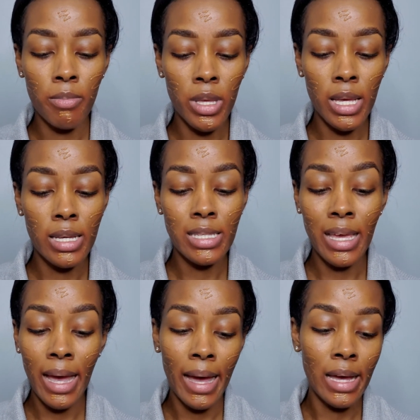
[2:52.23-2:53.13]
because it
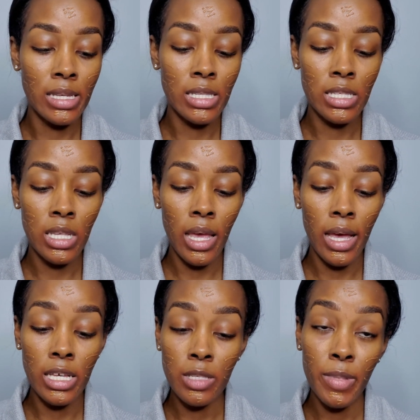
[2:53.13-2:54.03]
has
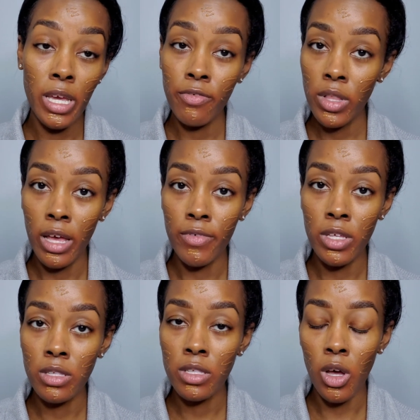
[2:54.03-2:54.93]
SPF
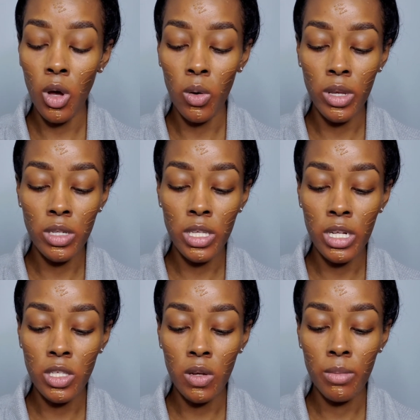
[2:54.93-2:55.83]
11, so your skin
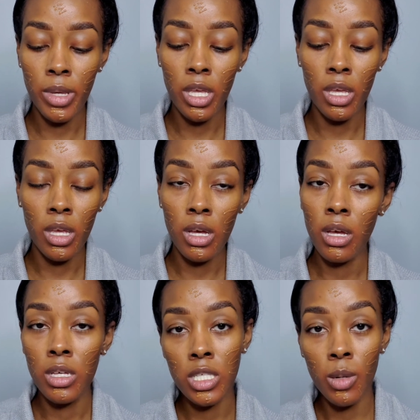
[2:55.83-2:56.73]
is going to be
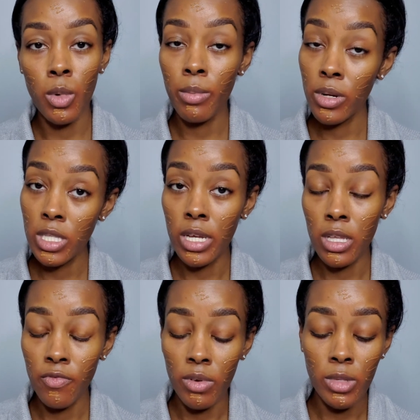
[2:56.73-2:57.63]
somewhat
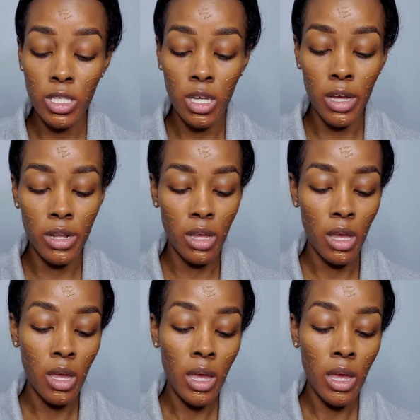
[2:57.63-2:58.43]
protected from the sun.